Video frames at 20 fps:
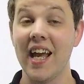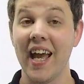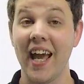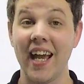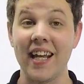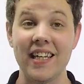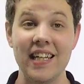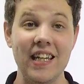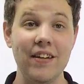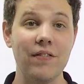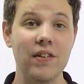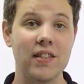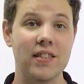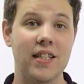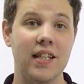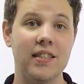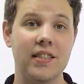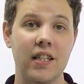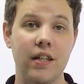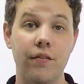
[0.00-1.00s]
and even
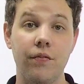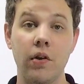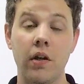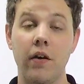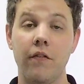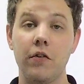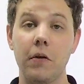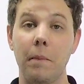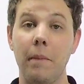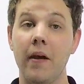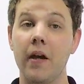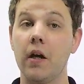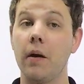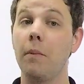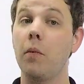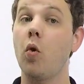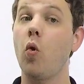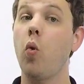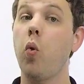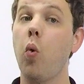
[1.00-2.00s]
sensitive enough to pick
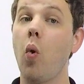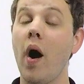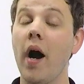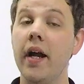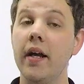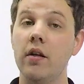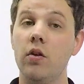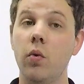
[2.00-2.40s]
up quiet